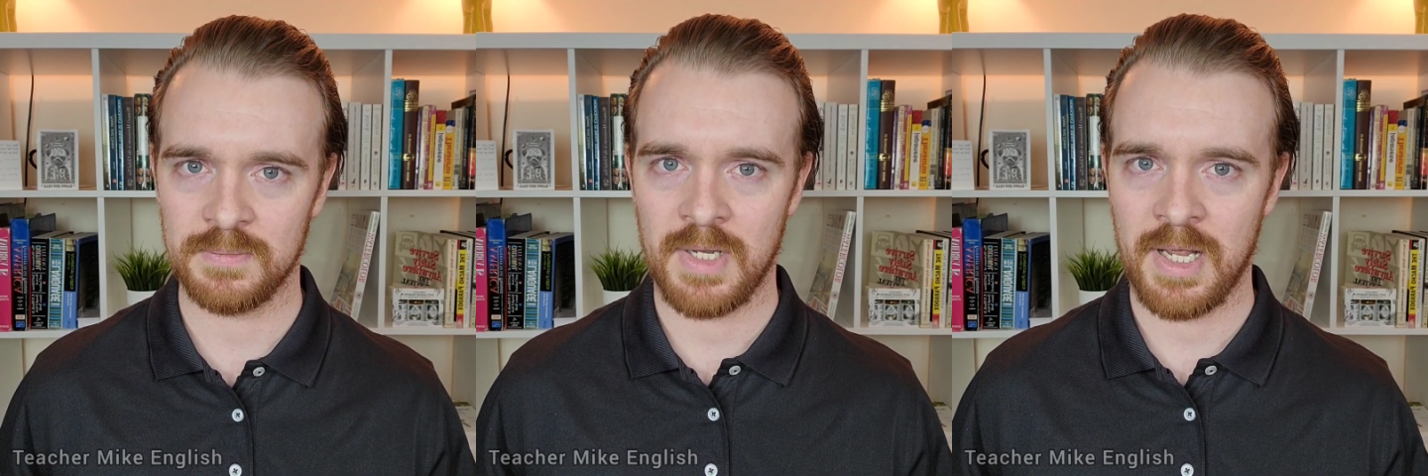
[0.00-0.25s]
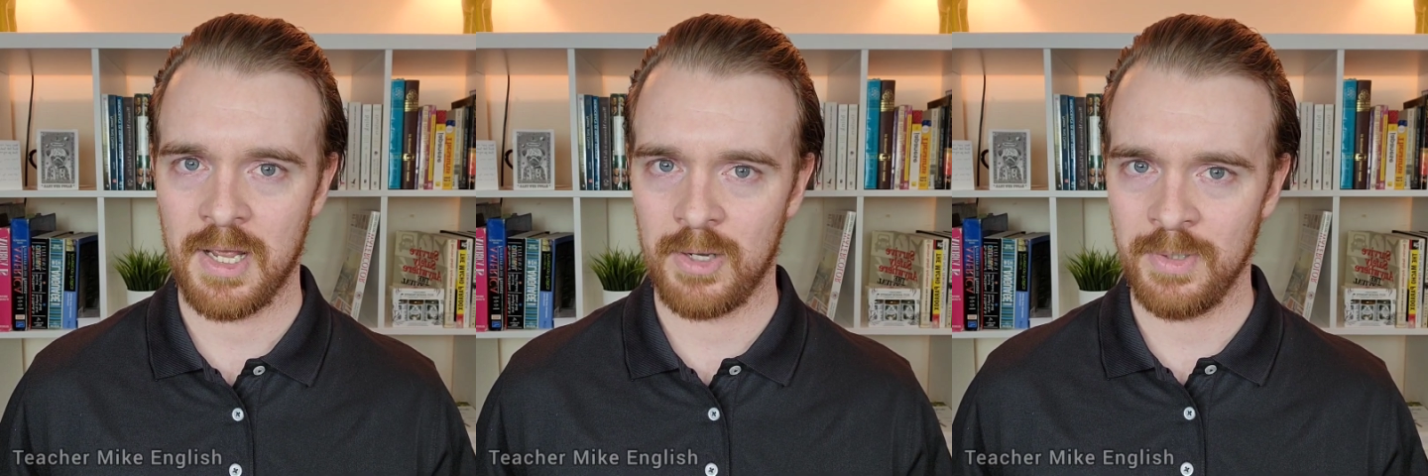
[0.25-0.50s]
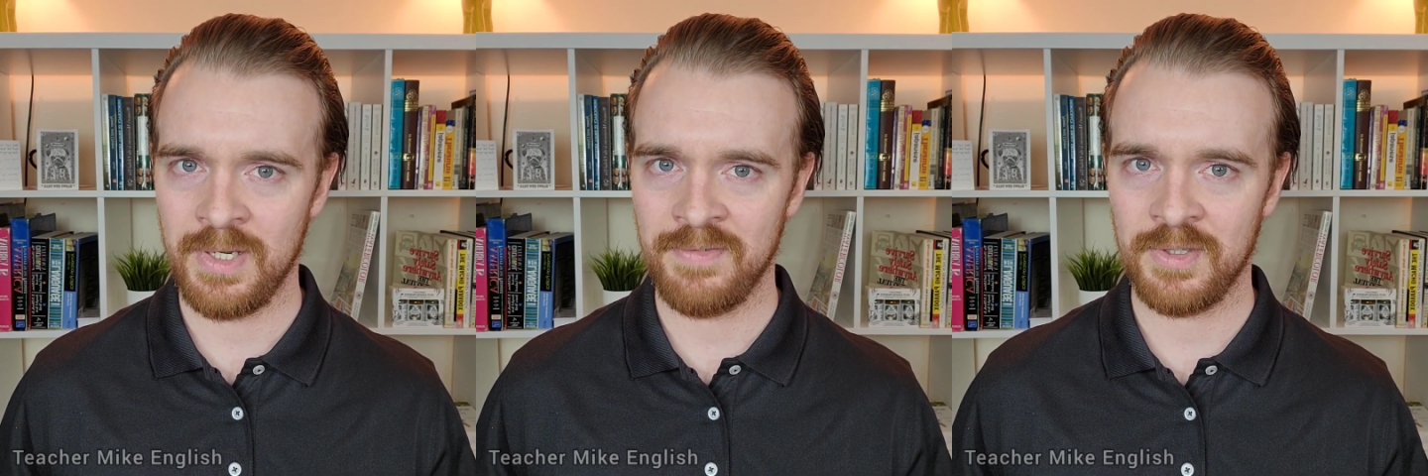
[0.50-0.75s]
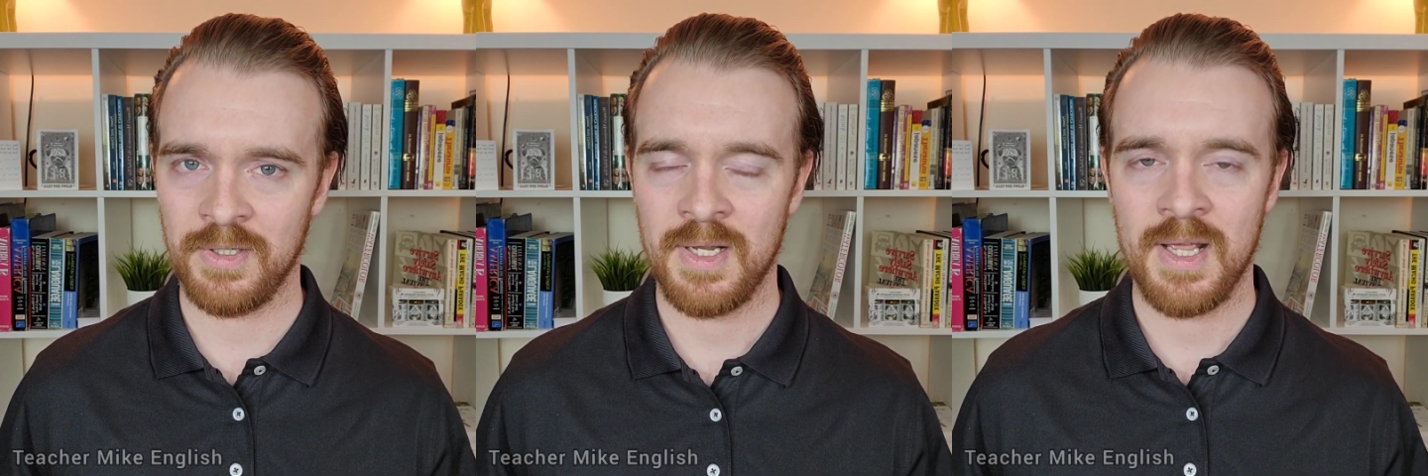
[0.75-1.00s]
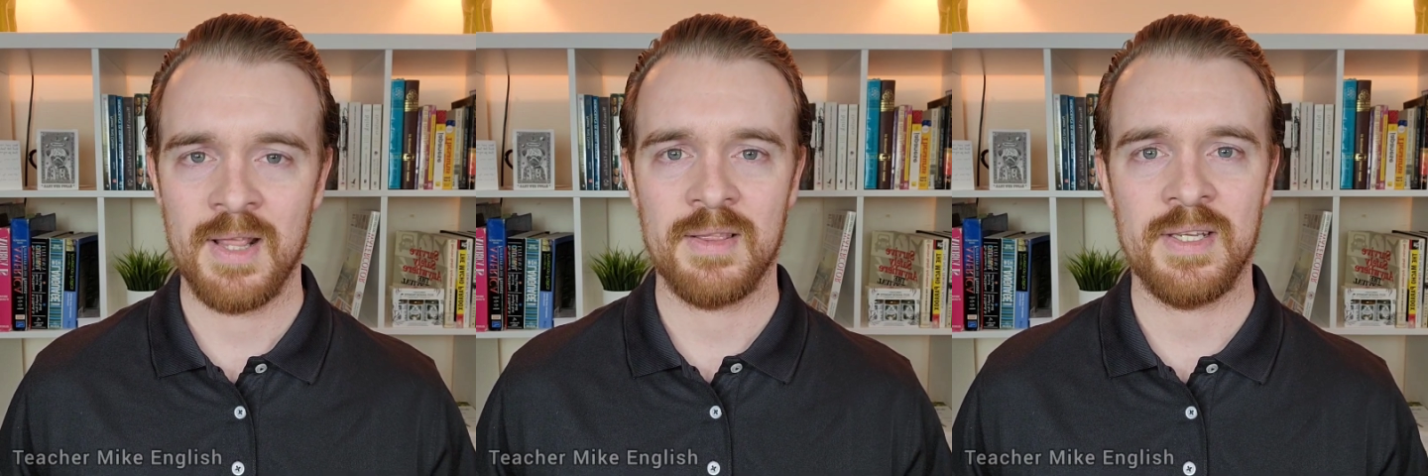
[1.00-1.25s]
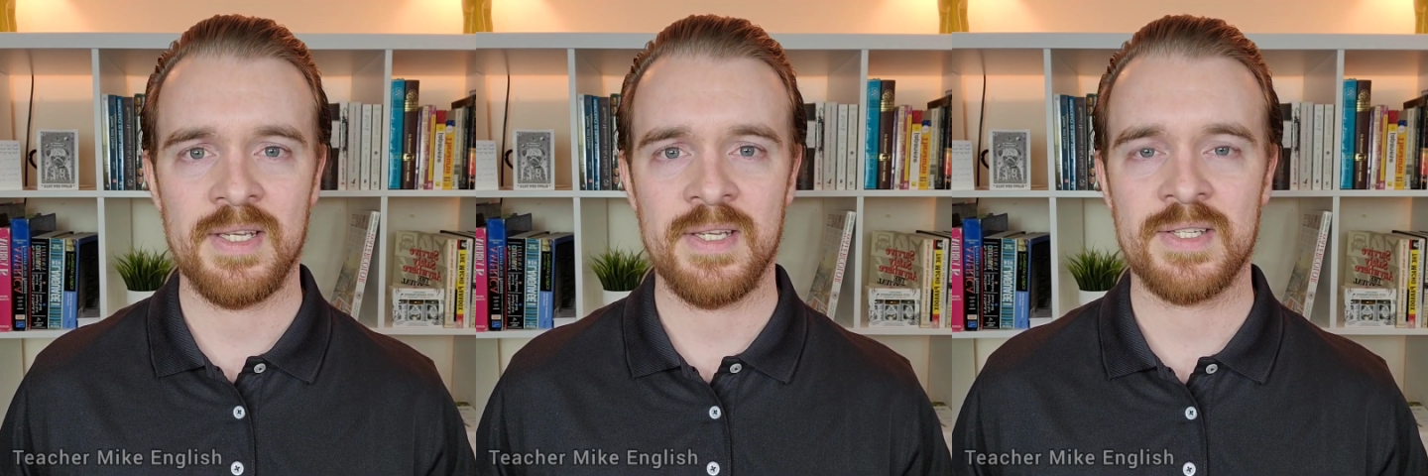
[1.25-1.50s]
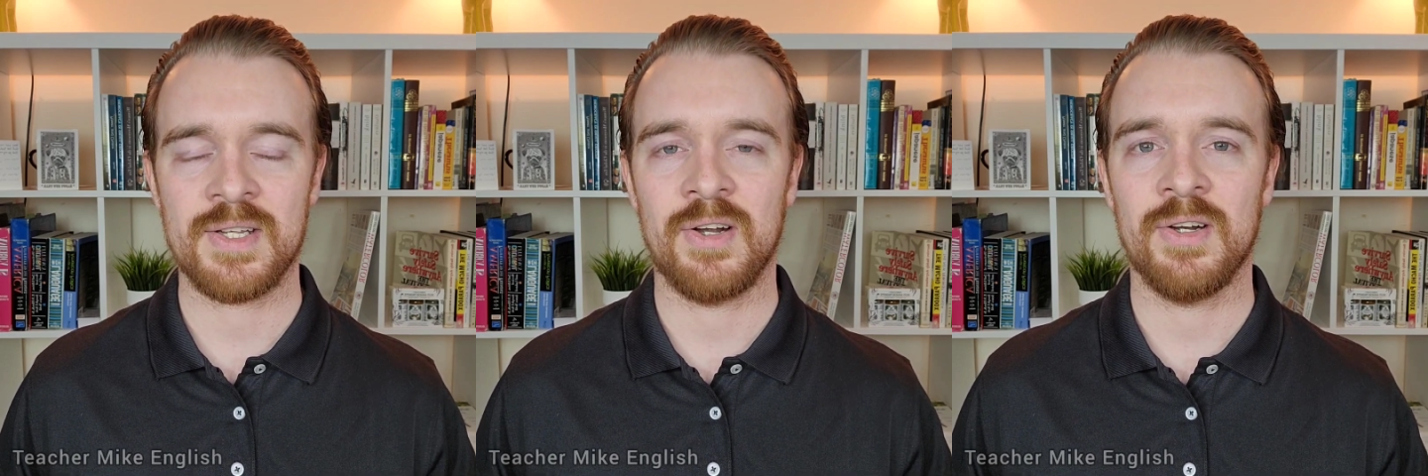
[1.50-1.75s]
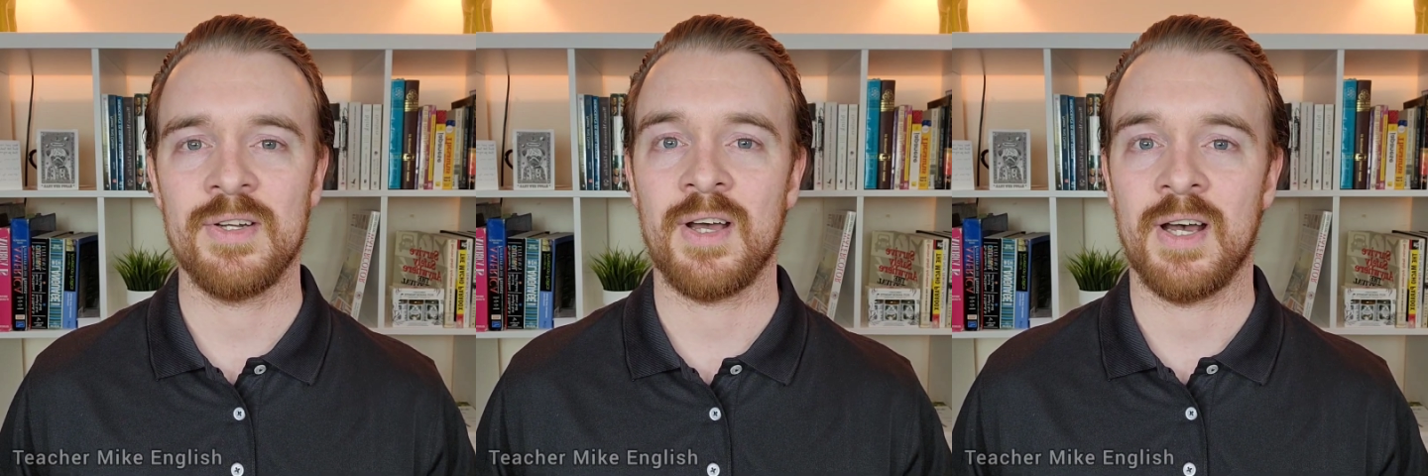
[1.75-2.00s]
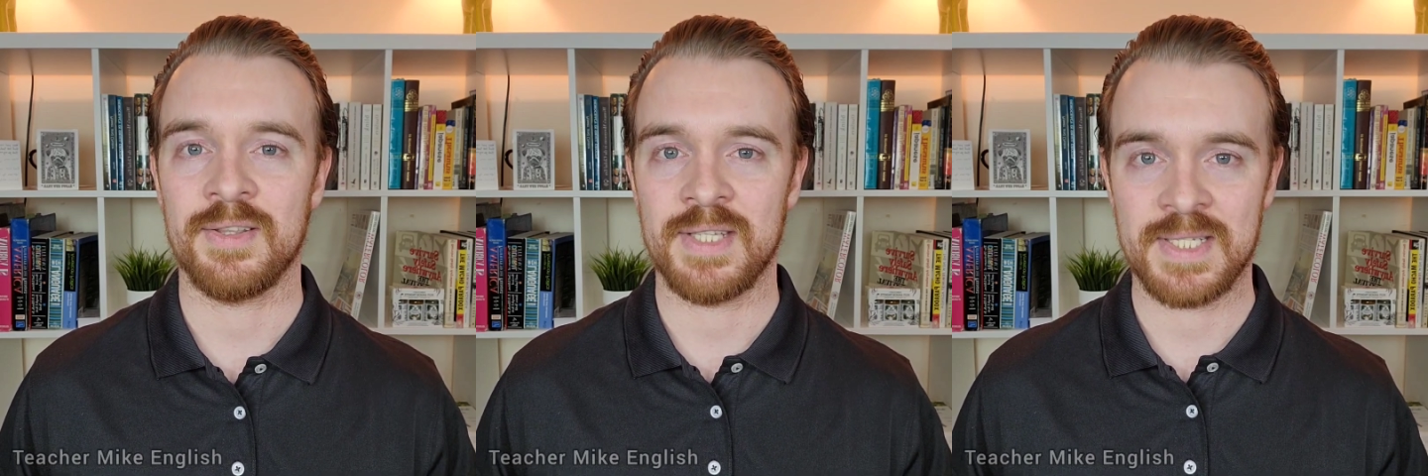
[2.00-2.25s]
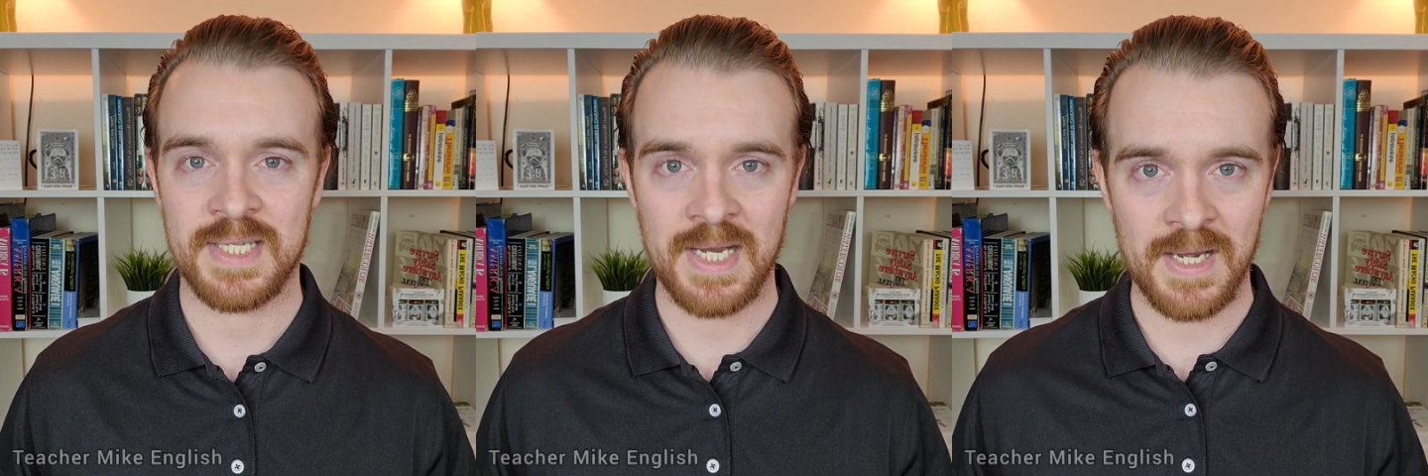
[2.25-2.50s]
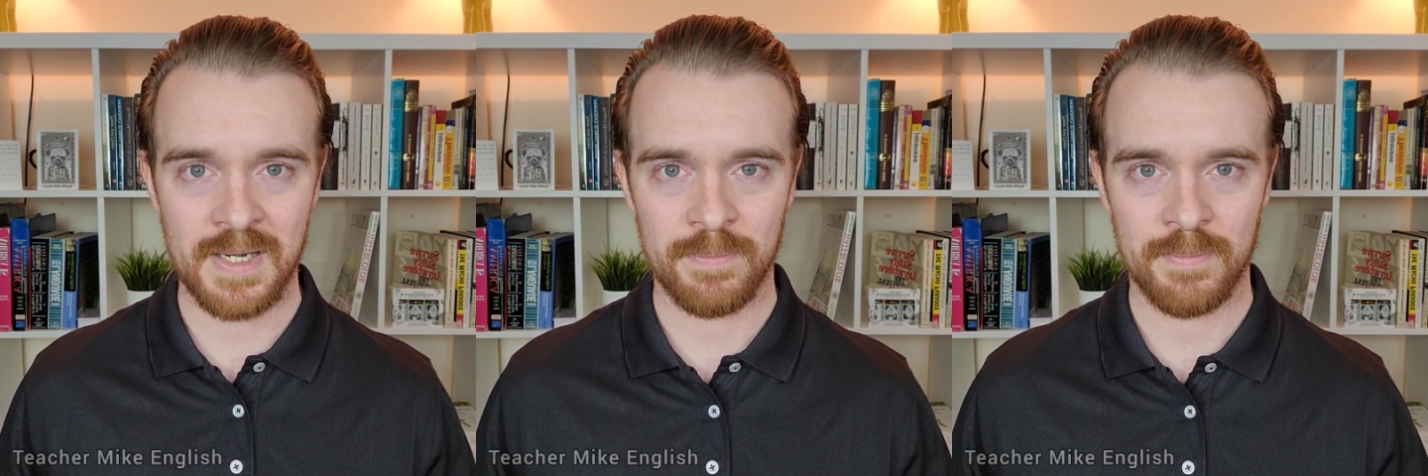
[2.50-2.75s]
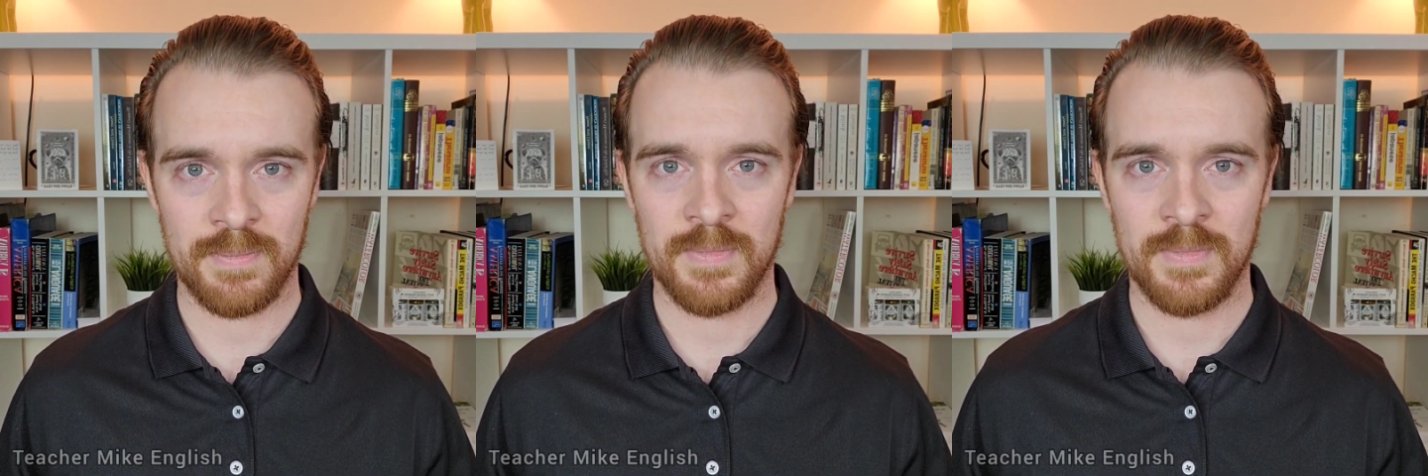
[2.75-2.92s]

However, these are not the same.